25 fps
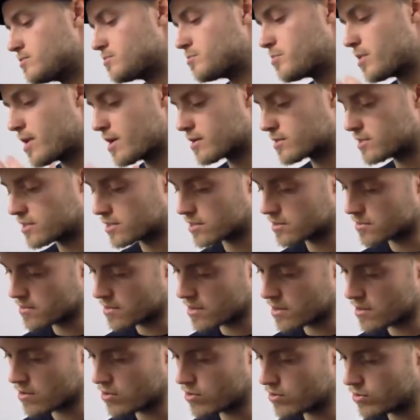
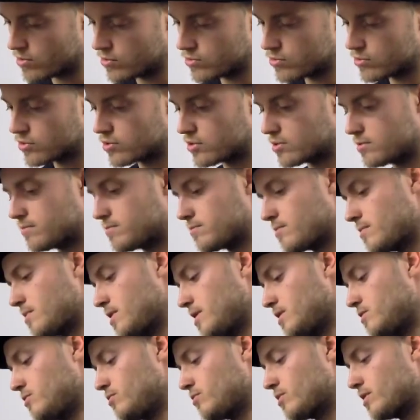practicing those,
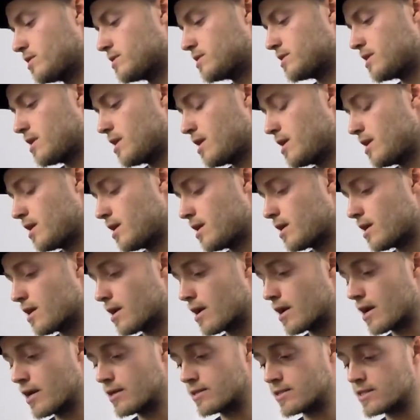and you can take
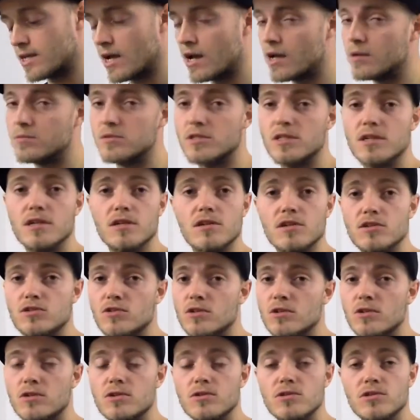time
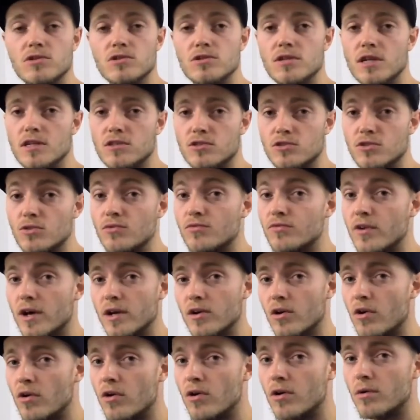signatures that you
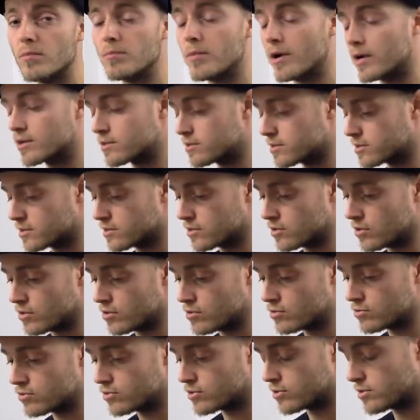find hard, practicing
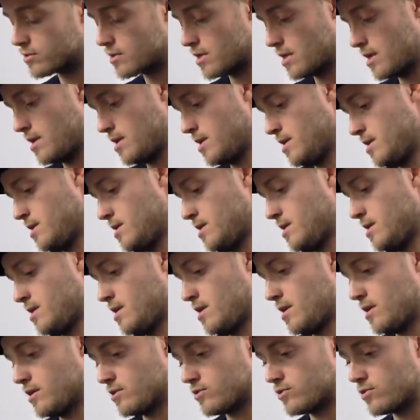those.
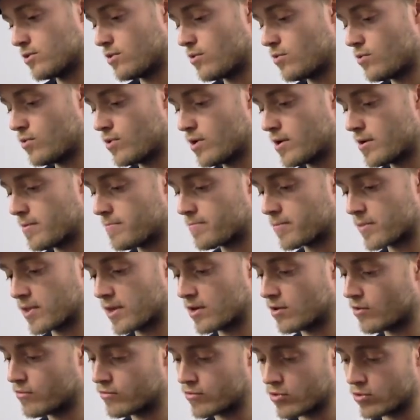So,
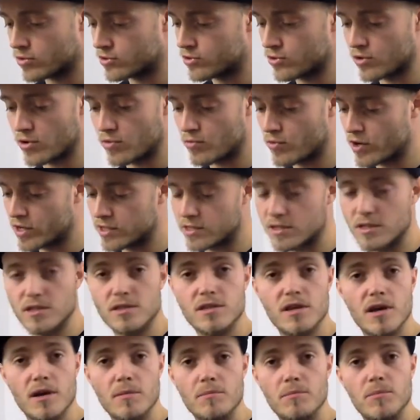and of course you can raise the
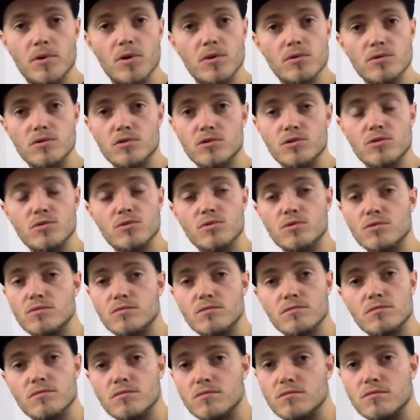tempo to
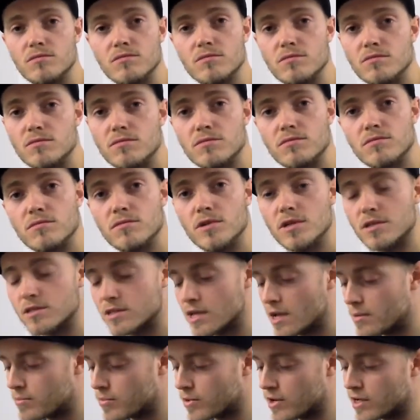a
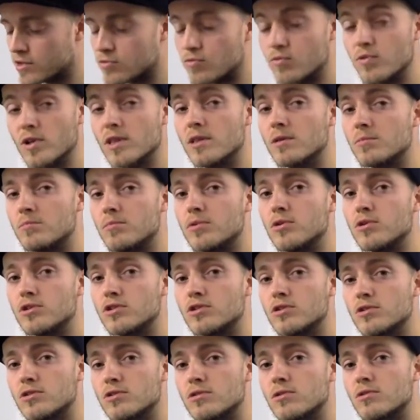tempo that really
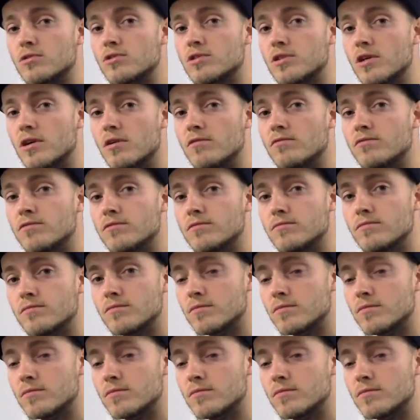pushes yourself.